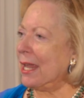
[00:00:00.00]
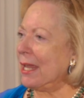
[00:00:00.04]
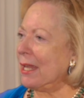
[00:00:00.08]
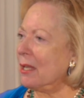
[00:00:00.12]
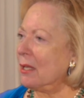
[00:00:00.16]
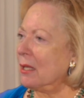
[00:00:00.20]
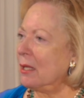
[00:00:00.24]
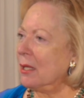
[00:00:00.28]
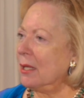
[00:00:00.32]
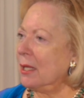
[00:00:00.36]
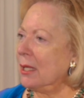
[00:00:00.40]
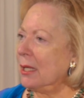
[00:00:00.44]

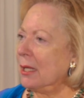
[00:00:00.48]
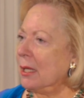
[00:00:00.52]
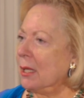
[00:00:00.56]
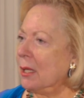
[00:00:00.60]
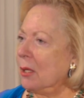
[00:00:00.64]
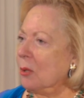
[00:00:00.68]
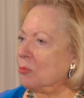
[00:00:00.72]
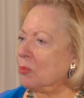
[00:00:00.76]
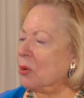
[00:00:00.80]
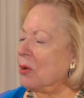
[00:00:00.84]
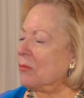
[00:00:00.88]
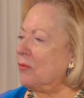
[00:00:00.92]
a
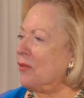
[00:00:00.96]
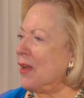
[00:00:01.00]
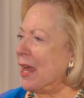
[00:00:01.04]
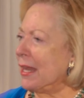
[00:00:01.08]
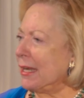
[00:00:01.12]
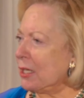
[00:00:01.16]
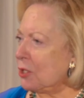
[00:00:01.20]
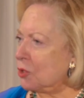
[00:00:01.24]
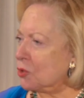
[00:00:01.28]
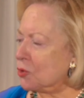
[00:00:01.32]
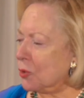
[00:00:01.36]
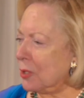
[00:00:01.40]

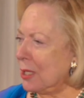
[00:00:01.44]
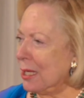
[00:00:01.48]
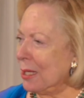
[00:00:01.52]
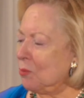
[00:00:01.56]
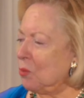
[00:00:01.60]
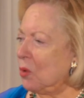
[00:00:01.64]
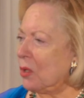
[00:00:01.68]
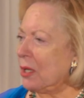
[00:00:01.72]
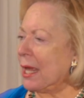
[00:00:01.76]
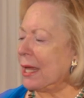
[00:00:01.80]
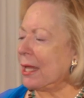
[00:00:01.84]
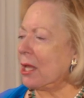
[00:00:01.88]
prophetic
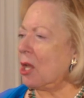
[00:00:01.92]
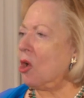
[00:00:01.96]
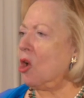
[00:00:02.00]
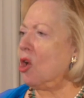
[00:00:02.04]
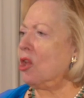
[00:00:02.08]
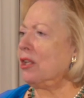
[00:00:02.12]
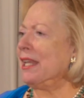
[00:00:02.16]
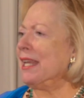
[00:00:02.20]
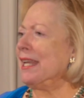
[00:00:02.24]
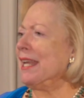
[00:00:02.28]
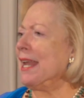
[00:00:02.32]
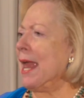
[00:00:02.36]
dream, what I
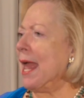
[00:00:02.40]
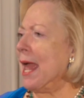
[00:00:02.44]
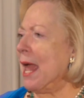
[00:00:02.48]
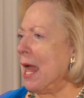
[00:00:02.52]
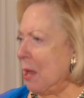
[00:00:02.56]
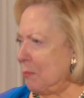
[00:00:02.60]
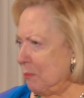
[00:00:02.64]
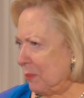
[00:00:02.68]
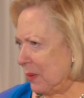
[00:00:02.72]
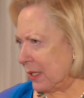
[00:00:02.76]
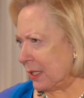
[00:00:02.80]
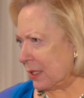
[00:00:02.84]
call an
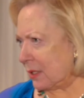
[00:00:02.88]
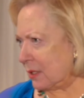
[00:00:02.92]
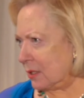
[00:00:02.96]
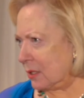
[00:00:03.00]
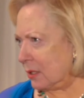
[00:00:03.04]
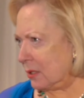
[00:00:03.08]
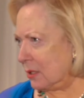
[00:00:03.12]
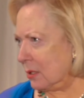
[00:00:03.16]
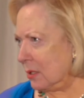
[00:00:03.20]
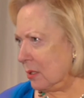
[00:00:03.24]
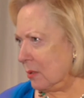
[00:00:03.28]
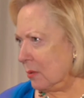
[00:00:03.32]
epic
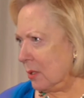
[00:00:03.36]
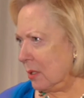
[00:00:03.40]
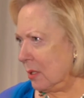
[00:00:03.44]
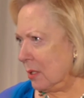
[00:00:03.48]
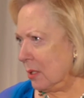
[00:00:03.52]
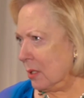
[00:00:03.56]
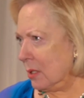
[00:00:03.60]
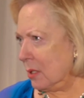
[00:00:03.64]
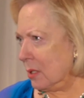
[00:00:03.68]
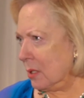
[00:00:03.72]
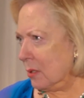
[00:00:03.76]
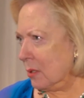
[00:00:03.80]

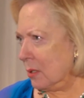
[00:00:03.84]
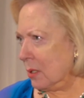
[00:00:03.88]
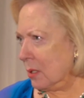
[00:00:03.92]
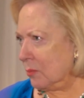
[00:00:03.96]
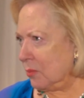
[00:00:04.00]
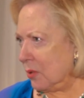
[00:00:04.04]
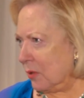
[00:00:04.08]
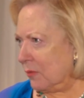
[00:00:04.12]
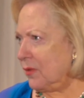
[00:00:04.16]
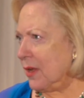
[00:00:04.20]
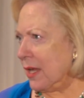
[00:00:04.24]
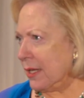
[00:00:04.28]

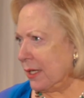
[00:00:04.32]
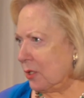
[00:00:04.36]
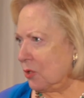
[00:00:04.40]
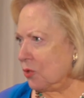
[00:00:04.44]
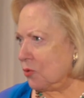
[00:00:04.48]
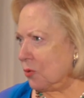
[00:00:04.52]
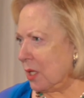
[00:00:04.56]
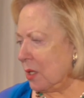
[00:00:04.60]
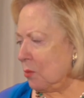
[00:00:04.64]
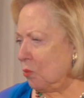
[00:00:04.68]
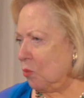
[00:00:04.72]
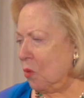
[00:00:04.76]

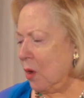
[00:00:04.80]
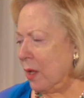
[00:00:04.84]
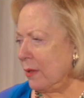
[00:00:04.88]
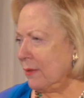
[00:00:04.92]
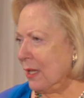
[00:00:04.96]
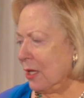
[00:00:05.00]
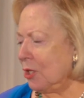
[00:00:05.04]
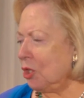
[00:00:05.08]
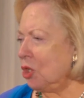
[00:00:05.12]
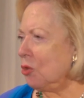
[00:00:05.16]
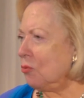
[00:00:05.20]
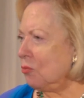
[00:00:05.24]
prophetic dream,
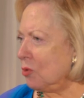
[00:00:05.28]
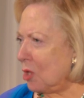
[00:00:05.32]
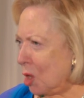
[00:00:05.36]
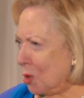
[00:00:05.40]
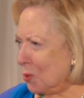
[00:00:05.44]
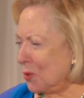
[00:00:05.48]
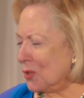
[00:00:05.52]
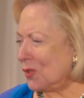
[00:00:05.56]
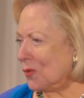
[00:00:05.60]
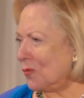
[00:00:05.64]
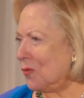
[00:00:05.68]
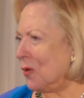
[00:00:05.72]
one that you
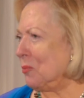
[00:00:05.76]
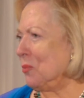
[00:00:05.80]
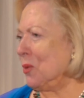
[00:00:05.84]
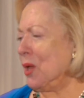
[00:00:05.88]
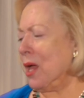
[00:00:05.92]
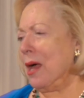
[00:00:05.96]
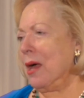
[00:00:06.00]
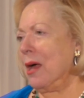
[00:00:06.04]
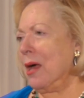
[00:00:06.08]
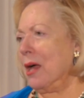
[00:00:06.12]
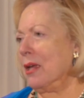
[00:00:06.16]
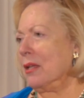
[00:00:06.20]
know is
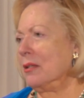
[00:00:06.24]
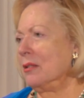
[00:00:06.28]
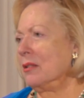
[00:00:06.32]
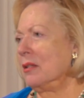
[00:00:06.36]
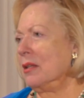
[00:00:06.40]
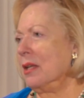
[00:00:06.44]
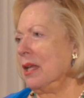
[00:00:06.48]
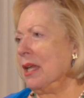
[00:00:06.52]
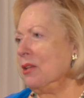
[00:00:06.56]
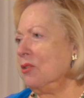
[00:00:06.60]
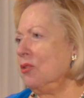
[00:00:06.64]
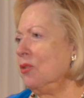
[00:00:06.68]
from
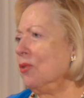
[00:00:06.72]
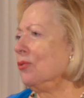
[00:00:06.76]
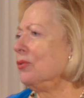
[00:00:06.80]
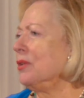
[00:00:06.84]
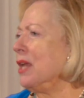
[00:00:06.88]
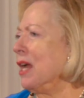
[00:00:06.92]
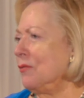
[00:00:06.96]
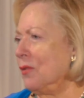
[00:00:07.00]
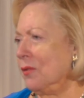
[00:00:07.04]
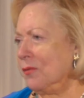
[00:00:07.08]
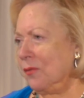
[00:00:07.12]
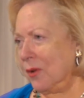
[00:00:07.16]
God and
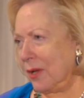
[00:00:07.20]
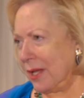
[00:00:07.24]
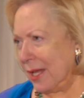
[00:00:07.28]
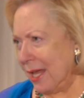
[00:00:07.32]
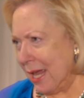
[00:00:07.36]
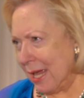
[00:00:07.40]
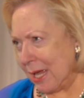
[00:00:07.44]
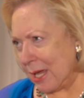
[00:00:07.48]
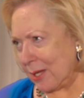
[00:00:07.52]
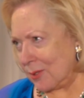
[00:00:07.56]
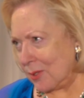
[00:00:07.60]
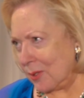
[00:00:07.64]
you'll never
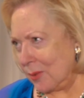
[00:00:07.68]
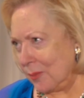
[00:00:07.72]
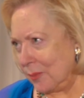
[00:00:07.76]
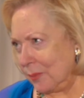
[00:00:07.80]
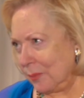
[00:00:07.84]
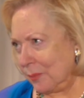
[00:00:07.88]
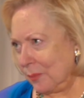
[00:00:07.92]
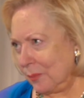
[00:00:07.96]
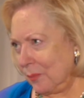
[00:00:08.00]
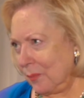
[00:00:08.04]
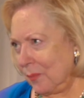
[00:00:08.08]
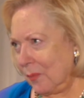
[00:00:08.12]
forget.
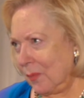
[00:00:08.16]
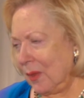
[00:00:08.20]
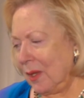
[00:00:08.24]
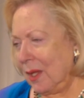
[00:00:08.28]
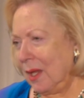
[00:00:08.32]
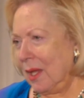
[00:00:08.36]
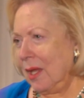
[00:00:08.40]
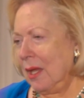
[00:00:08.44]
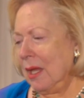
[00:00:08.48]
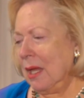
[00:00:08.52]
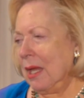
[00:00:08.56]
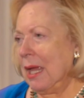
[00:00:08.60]

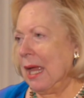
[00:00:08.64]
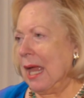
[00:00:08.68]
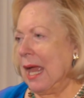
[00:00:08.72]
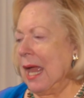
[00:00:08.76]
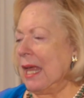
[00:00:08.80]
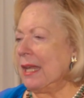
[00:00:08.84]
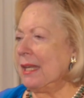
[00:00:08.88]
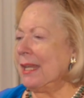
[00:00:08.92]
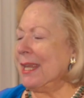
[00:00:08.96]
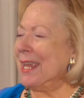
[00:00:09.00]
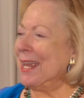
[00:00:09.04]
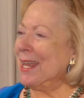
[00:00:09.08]

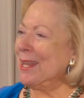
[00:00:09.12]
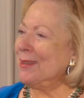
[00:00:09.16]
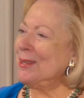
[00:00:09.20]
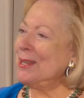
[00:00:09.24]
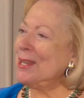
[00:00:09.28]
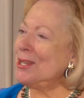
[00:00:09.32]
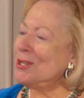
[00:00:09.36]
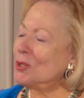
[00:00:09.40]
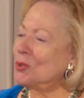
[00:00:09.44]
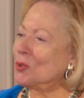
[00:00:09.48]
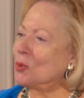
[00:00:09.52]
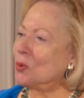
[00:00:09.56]
And
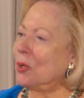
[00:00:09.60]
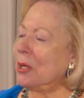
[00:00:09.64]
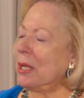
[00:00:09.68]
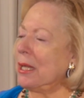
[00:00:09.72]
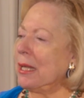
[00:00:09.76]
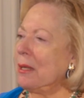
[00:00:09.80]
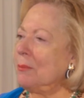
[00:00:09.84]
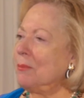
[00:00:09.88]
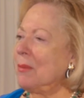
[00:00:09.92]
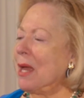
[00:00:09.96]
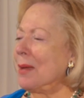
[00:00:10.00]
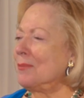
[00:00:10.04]
in this
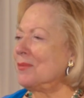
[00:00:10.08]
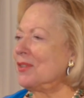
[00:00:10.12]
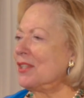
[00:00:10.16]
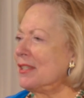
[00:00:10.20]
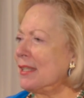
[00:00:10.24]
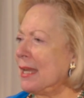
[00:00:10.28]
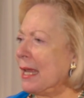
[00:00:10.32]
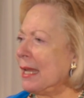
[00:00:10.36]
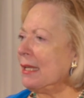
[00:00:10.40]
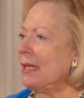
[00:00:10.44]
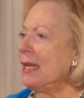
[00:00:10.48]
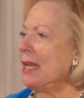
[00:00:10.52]
dream, I'm
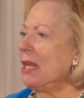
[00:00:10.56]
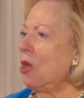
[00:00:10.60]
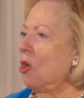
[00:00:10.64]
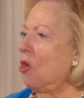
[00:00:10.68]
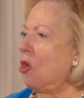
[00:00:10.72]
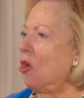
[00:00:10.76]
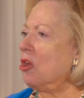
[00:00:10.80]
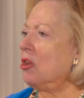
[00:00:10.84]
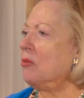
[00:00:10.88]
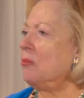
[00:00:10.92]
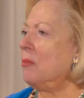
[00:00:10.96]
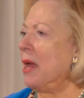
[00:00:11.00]
standing
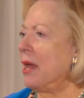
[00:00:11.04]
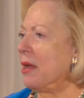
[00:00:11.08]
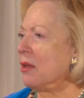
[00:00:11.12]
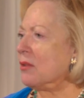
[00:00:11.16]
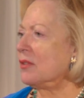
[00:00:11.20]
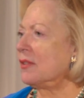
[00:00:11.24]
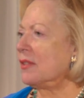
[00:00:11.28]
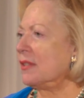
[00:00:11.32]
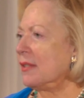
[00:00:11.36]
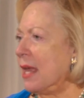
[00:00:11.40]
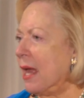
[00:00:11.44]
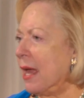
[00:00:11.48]
on
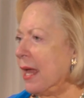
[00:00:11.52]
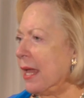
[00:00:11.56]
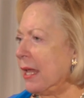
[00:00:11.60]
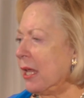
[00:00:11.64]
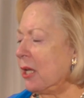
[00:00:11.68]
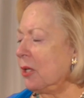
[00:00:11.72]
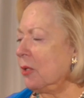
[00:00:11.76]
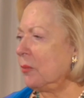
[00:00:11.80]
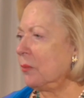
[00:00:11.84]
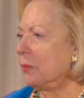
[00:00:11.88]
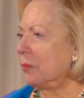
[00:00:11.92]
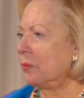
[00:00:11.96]
Mount
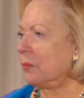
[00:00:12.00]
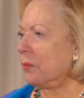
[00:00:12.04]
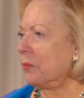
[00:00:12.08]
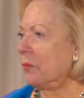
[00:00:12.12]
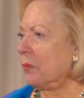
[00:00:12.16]
Zion,